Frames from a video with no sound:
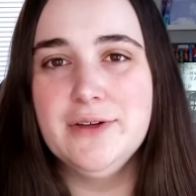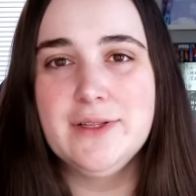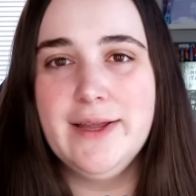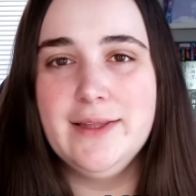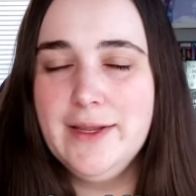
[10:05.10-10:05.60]
looked
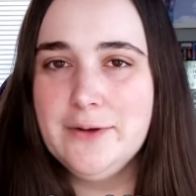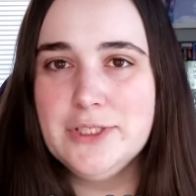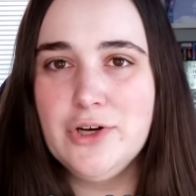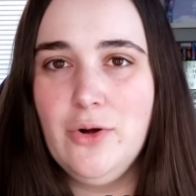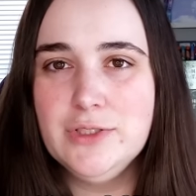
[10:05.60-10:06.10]
like
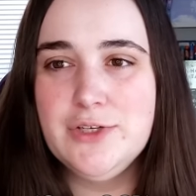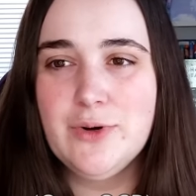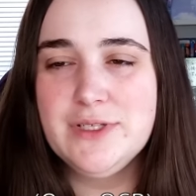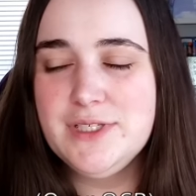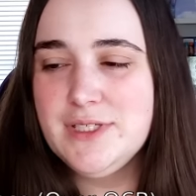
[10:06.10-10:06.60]
licorice all
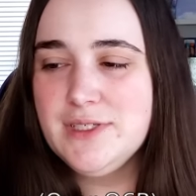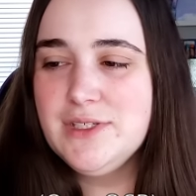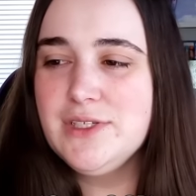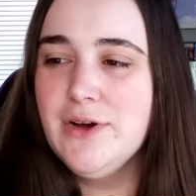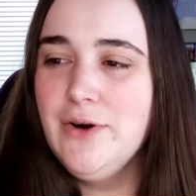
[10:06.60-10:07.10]
sorts,
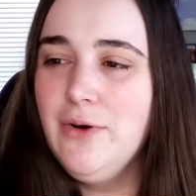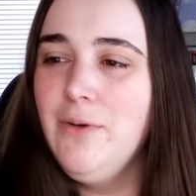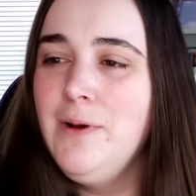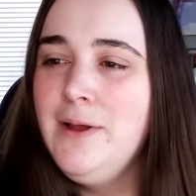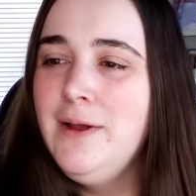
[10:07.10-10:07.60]

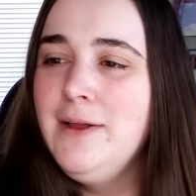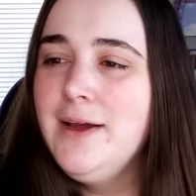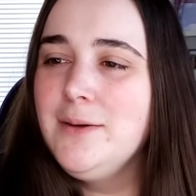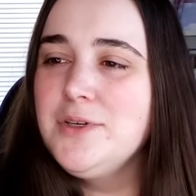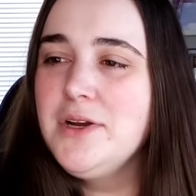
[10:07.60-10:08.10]
so
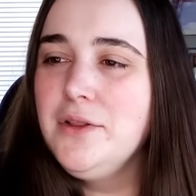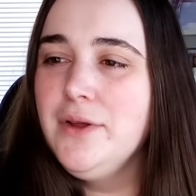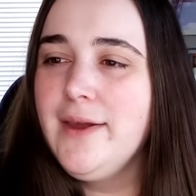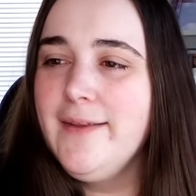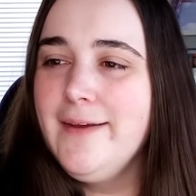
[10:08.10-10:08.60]
I'm trying to
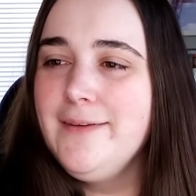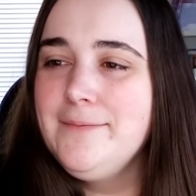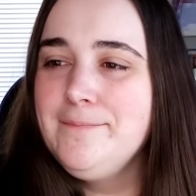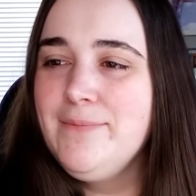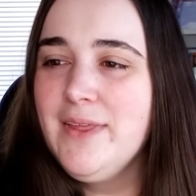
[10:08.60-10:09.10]
look at it
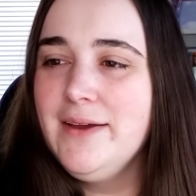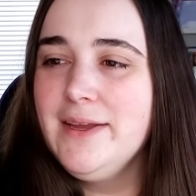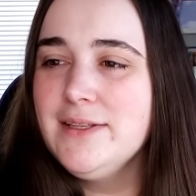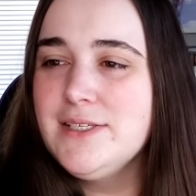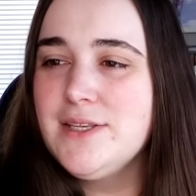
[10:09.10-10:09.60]

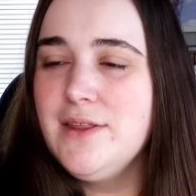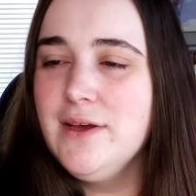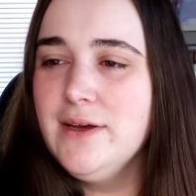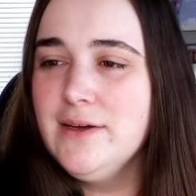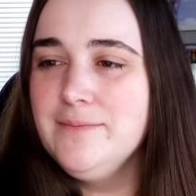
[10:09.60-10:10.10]
against
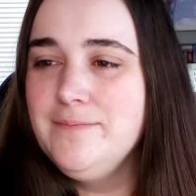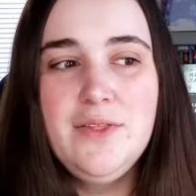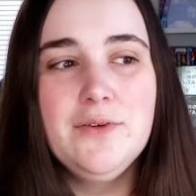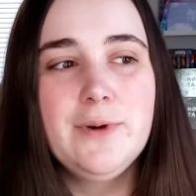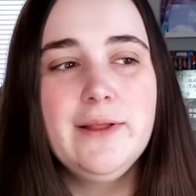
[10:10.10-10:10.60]
the
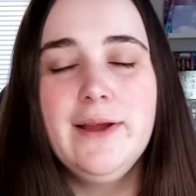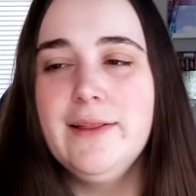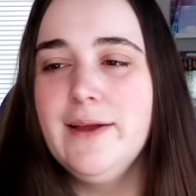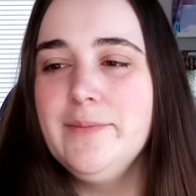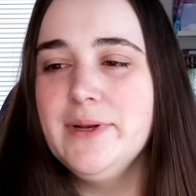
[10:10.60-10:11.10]
ring
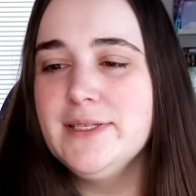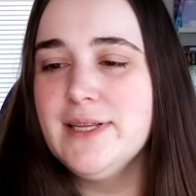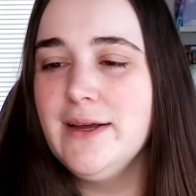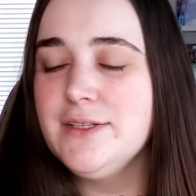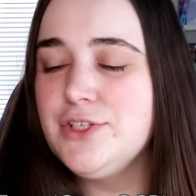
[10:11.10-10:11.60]
light, but it's
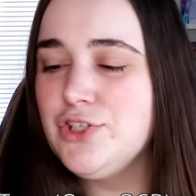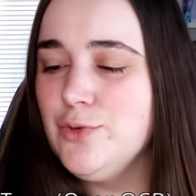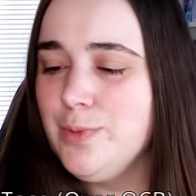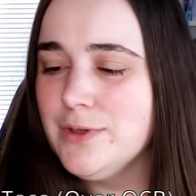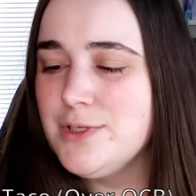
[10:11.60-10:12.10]
not
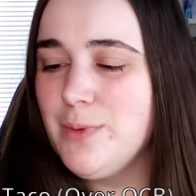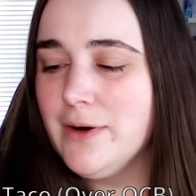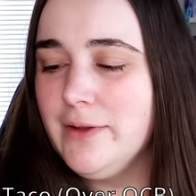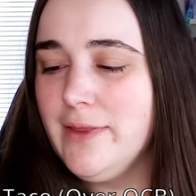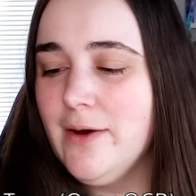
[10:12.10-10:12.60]
super
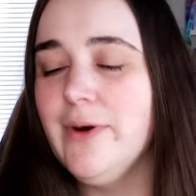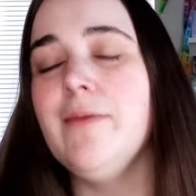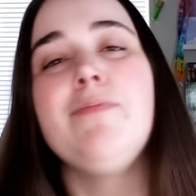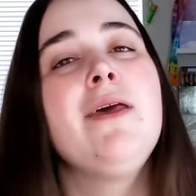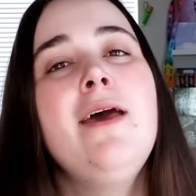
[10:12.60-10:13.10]
sparkly that
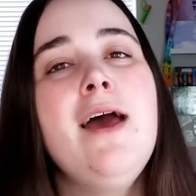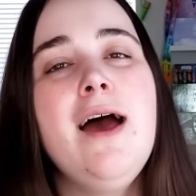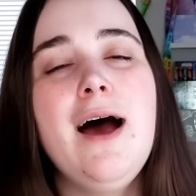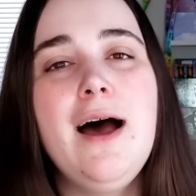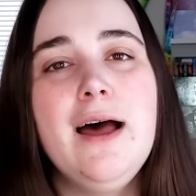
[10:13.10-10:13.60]
way.
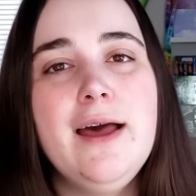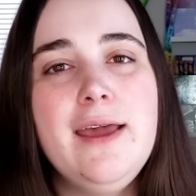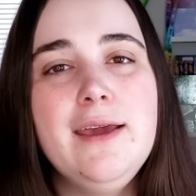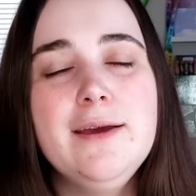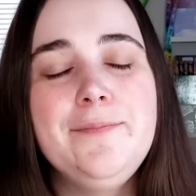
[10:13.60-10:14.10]

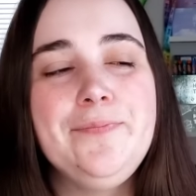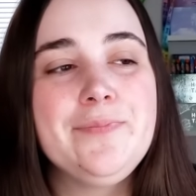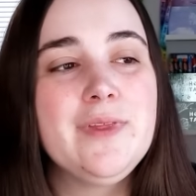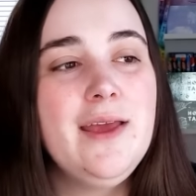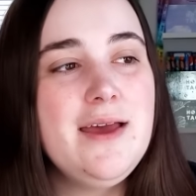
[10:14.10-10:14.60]
I
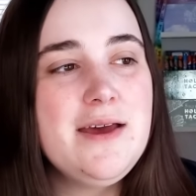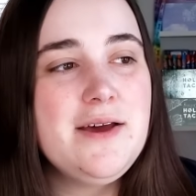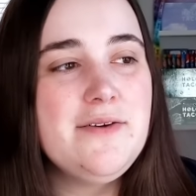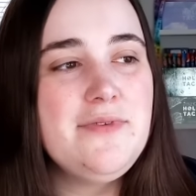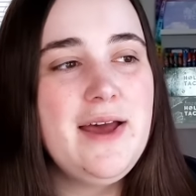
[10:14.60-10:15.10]

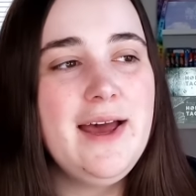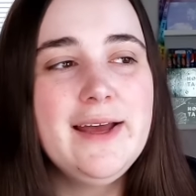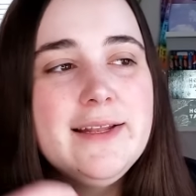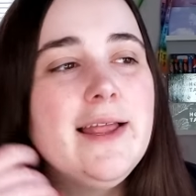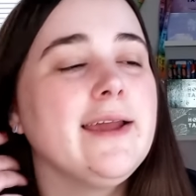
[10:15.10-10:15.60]
have
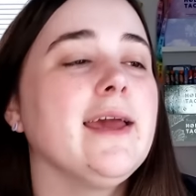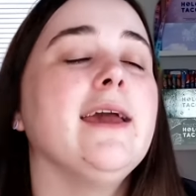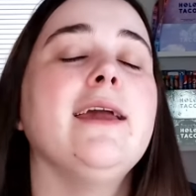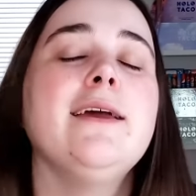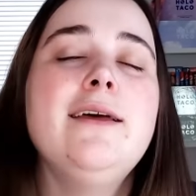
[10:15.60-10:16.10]
had like
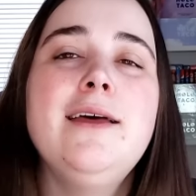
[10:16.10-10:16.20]
a